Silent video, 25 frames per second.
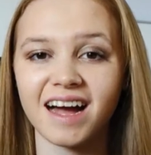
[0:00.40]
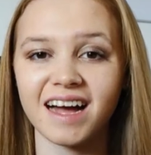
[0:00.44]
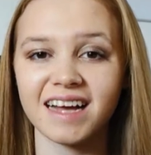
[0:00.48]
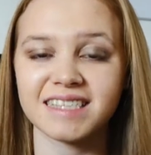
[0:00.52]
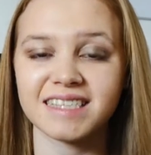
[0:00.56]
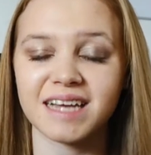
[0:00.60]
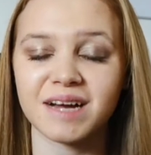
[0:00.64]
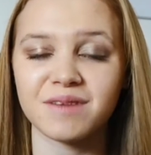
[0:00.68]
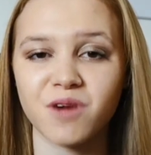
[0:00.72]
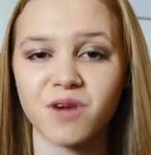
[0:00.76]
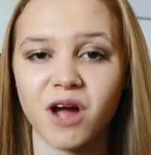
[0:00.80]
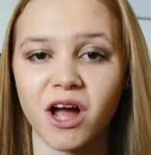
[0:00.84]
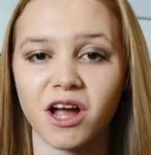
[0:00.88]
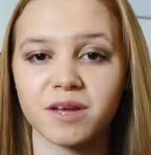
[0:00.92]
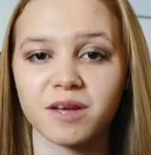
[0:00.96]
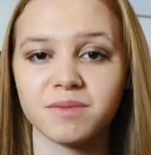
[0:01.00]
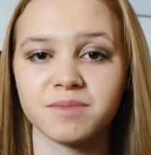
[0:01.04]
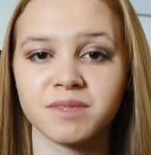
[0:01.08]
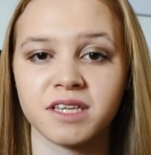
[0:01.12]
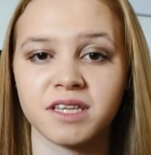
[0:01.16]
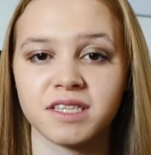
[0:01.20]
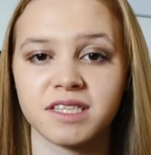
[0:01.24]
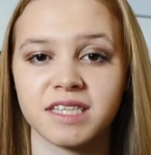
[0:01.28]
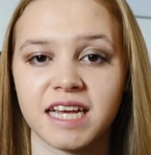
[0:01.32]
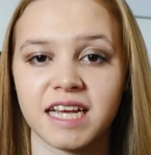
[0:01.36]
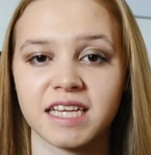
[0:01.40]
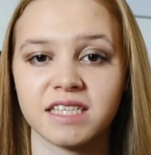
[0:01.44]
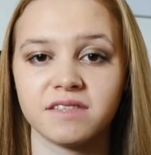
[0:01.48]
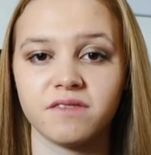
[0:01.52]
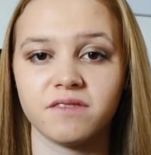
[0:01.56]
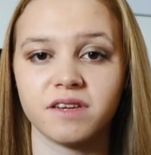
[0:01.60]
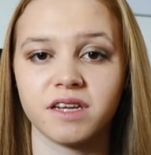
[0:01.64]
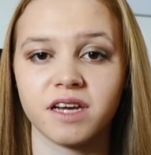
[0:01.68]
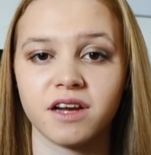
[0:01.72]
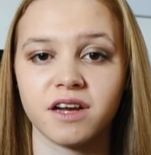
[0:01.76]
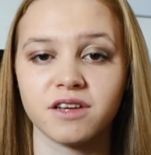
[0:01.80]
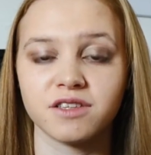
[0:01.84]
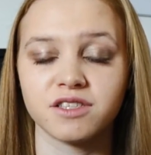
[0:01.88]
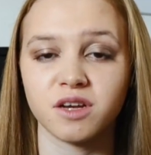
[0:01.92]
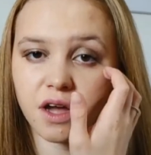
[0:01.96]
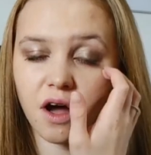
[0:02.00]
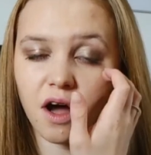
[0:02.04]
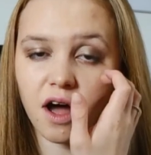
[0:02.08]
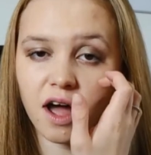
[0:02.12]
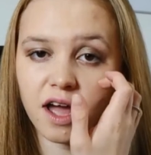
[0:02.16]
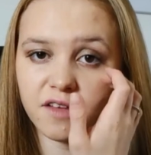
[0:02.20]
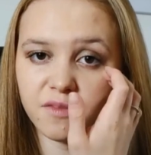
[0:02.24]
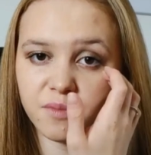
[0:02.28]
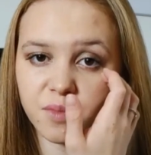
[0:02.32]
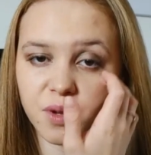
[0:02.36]
Hi guys, and welcome to today's video. So
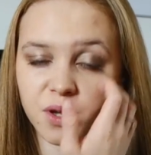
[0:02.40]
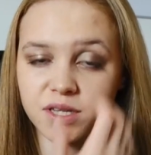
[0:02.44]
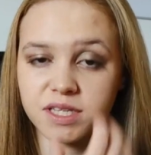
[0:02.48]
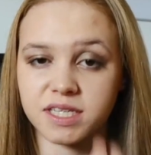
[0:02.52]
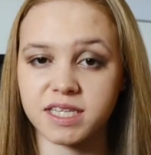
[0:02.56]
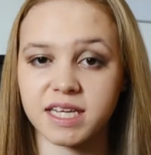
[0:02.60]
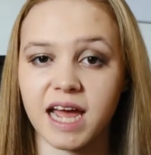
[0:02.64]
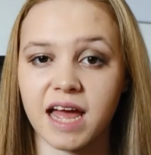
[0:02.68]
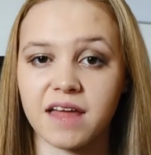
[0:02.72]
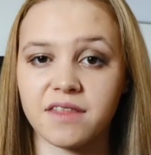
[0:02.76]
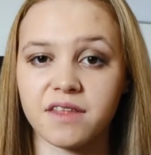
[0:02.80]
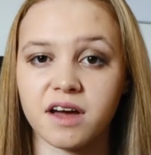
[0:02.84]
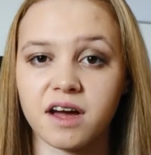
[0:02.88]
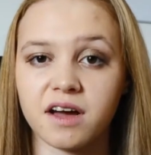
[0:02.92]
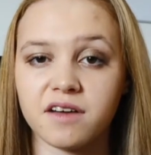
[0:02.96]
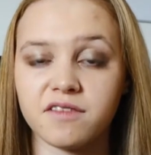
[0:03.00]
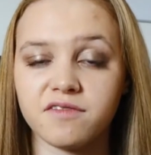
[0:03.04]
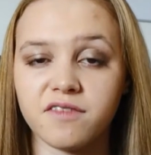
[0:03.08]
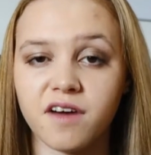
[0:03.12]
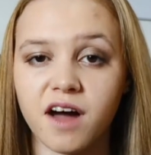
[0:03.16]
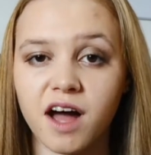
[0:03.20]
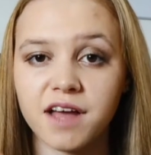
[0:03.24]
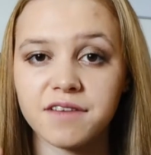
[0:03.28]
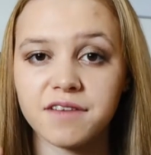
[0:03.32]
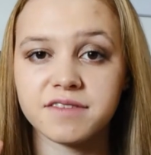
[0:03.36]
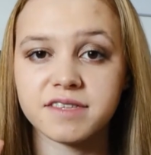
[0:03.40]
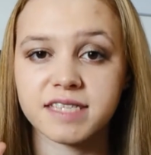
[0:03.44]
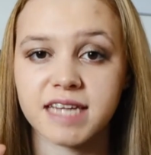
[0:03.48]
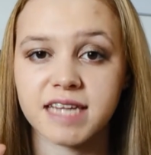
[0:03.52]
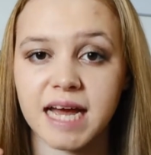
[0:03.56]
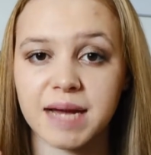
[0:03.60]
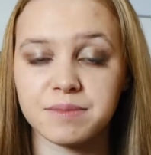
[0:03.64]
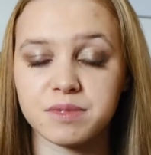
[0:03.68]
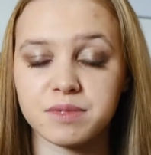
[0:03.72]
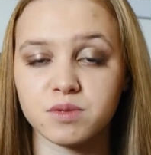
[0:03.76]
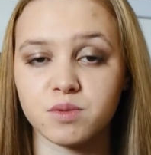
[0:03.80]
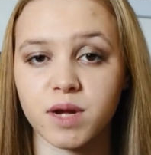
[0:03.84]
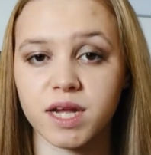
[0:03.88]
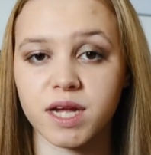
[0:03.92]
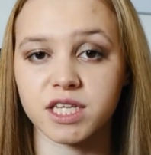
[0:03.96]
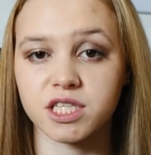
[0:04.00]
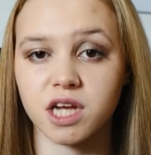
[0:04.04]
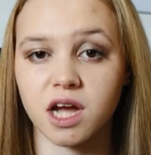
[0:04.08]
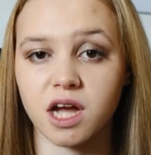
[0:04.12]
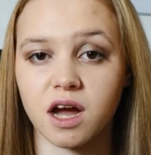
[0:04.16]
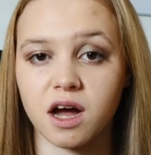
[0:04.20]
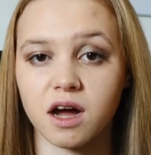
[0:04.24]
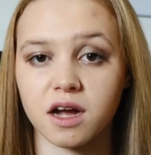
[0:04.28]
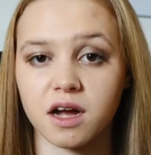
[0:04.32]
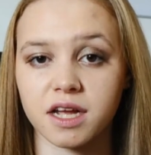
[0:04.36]
I've put together 5 steps which
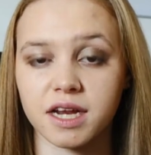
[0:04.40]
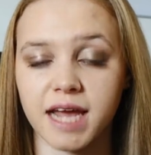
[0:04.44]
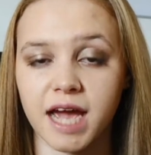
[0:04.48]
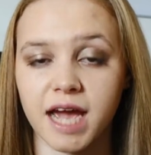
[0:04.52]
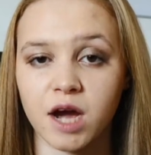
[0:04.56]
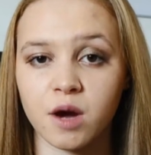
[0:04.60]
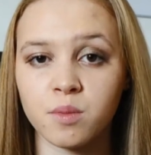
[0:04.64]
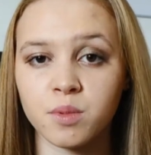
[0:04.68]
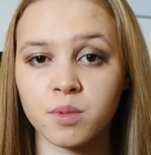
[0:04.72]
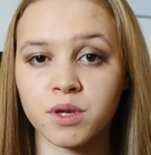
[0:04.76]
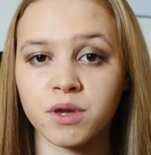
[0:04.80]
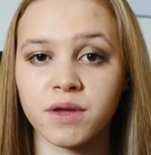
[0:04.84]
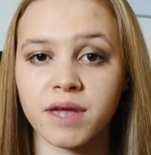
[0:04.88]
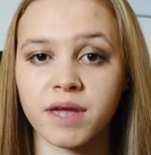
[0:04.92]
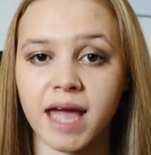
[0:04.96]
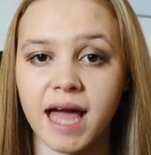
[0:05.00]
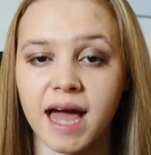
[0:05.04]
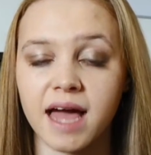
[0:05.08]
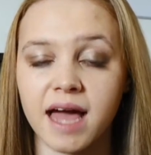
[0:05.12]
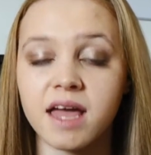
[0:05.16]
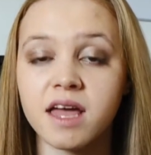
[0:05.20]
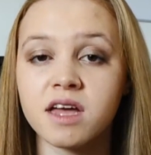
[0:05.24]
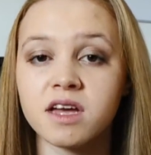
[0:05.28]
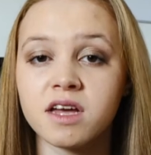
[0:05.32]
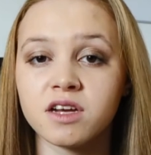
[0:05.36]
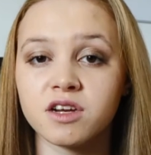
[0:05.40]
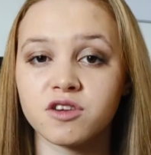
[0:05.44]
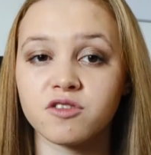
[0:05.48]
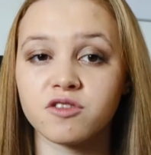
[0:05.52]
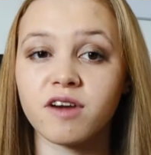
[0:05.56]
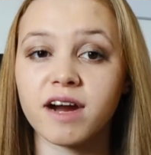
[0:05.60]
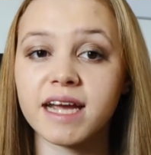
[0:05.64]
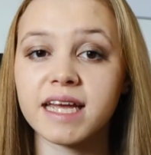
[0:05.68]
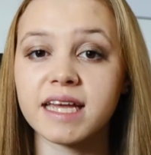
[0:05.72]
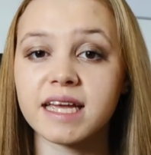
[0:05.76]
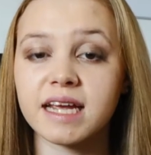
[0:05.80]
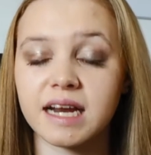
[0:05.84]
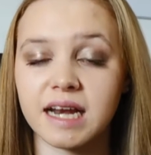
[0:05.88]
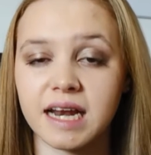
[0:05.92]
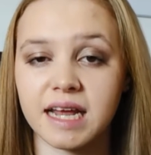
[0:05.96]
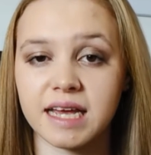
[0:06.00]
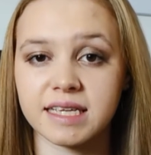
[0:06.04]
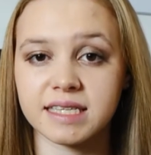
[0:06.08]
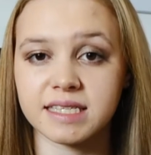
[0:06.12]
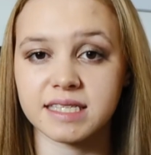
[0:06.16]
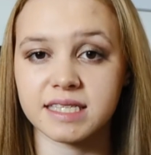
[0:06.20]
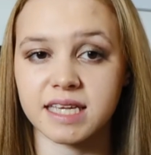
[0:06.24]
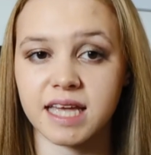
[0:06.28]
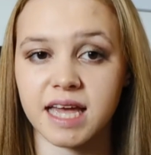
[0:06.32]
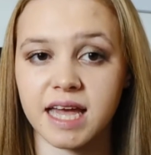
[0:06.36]
are going to help you get great clear
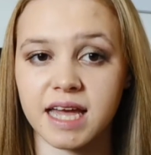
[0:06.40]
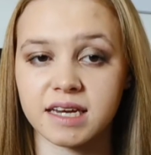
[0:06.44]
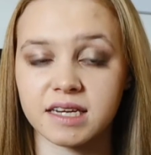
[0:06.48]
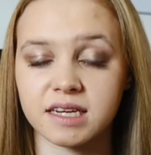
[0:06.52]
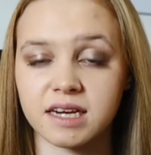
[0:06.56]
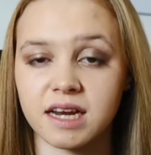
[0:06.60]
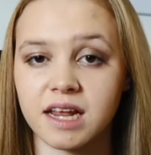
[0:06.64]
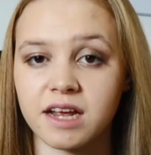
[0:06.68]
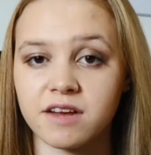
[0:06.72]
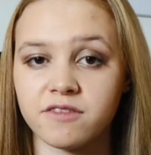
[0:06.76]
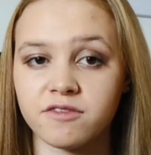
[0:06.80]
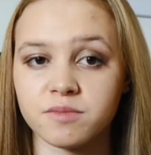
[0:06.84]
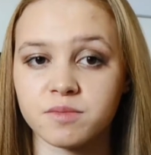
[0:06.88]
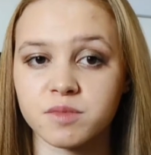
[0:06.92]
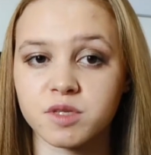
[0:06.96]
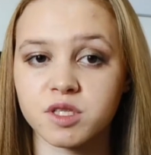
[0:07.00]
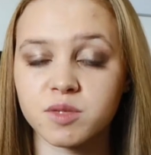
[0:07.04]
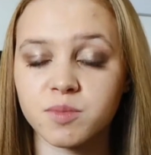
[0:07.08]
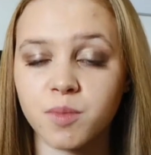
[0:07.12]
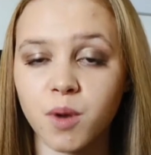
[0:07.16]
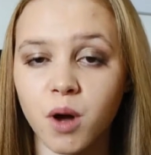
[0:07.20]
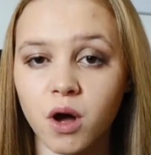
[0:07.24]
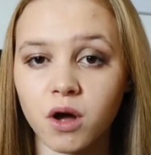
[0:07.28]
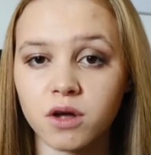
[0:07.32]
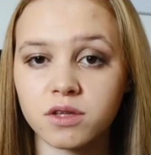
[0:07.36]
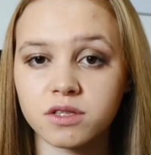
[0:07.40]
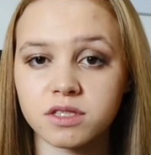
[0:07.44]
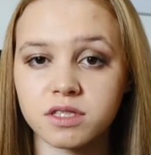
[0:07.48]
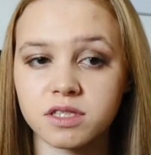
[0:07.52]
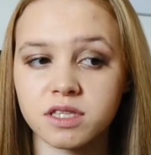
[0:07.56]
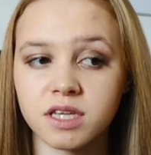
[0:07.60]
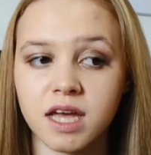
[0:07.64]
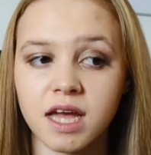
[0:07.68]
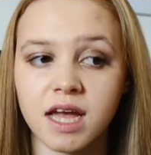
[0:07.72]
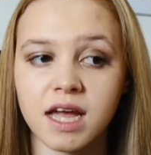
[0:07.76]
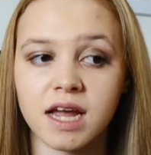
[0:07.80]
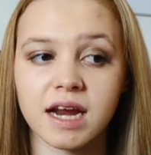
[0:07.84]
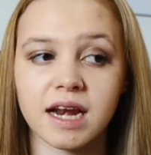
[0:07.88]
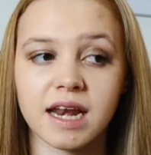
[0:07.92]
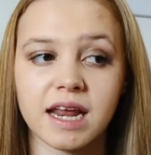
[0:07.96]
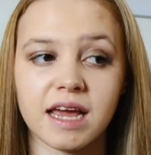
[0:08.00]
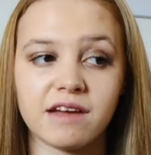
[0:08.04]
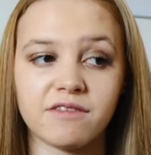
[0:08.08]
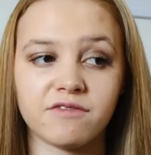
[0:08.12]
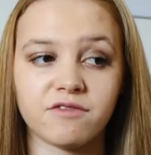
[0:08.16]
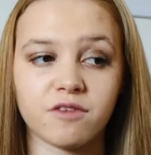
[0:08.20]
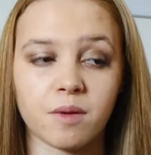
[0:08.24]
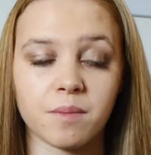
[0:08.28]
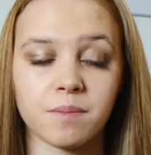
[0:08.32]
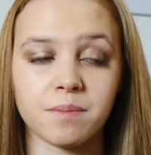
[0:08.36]
skin, clear from spots, clear
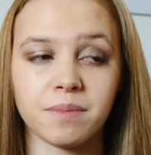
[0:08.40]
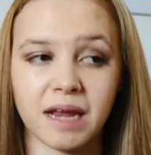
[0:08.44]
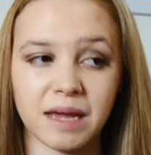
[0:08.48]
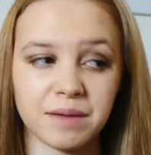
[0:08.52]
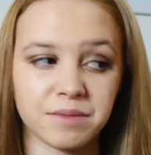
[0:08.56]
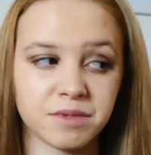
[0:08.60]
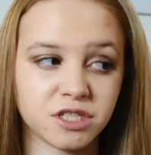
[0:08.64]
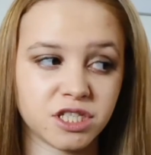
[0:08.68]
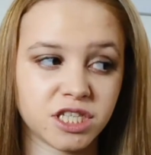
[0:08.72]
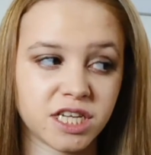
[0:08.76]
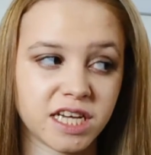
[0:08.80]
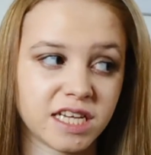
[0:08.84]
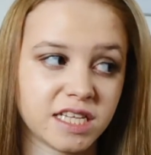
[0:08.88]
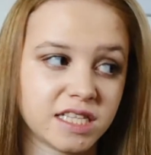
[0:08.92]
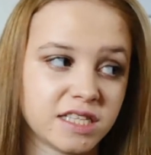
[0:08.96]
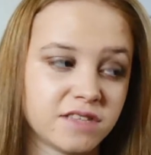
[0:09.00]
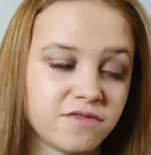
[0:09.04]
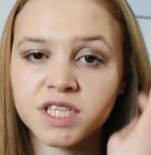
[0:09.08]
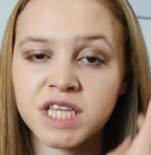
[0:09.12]
from blemishes.